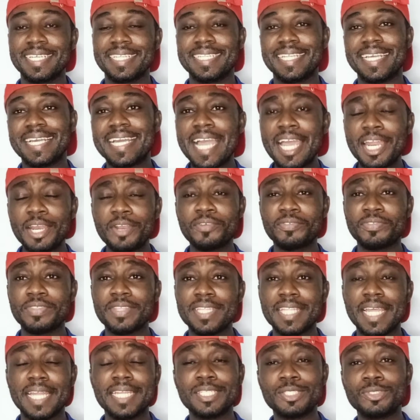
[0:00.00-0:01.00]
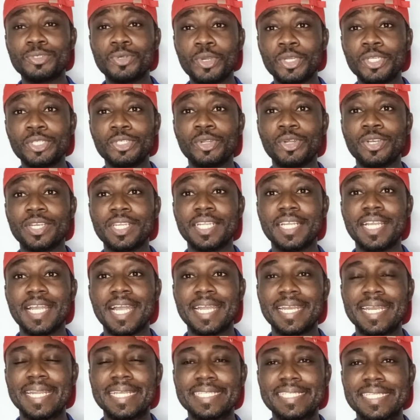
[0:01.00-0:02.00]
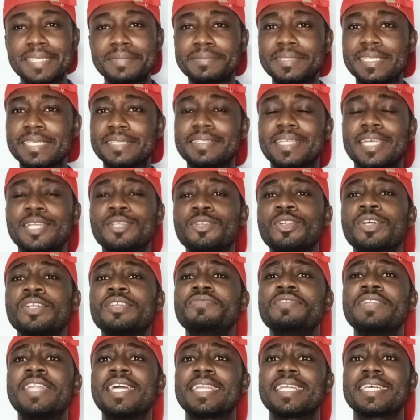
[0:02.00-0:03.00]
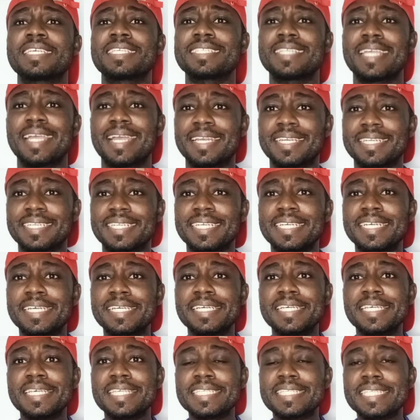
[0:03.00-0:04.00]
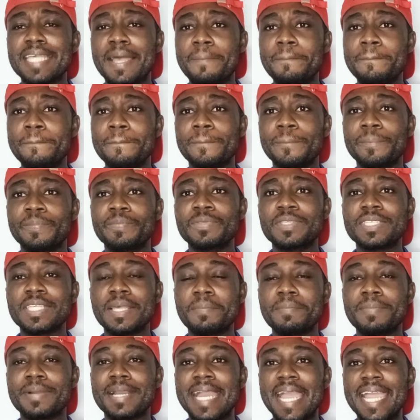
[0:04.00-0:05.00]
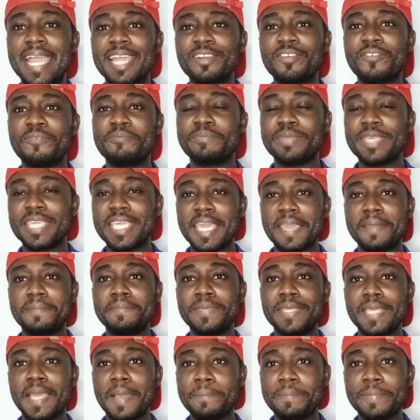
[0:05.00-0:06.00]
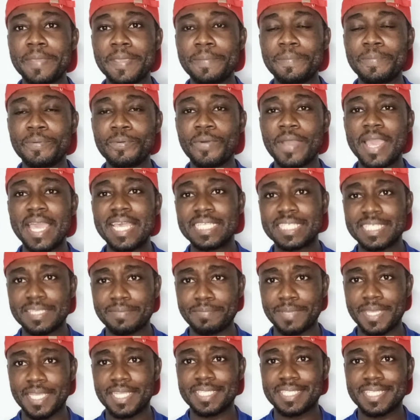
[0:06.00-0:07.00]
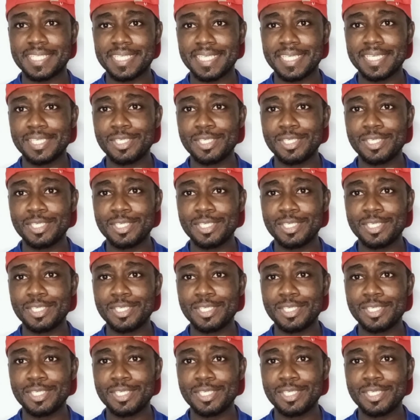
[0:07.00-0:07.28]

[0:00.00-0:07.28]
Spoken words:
The kind of thing that is going on in Ghana, sometimes I don't even understand. Some kind of behavior people exhibit.